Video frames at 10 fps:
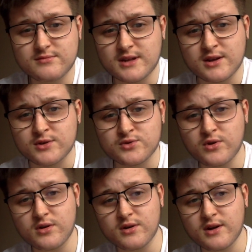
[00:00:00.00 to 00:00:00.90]
it goes
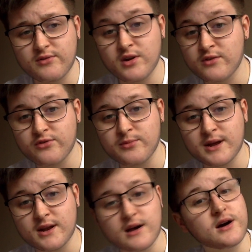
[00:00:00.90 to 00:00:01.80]
wrong, and I've learned from
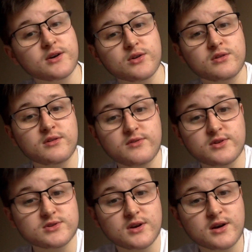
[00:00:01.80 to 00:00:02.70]
it and I can't do it in the
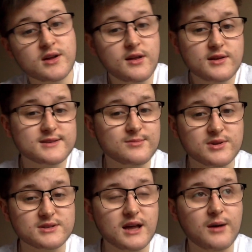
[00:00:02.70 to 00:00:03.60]
future.
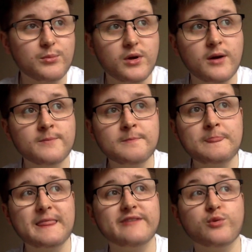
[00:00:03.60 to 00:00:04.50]
Simple as that. But
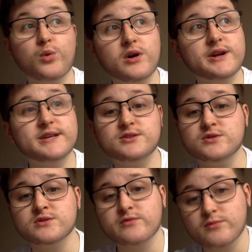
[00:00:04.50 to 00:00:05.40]
if you're worried, do
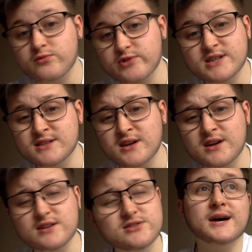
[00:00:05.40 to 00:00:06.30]
some
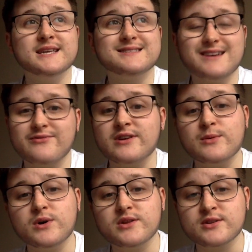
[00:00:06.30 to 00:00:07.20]
research. It's definitely
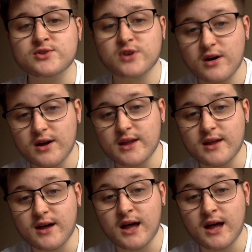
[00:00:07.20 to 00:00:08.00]
worth a try.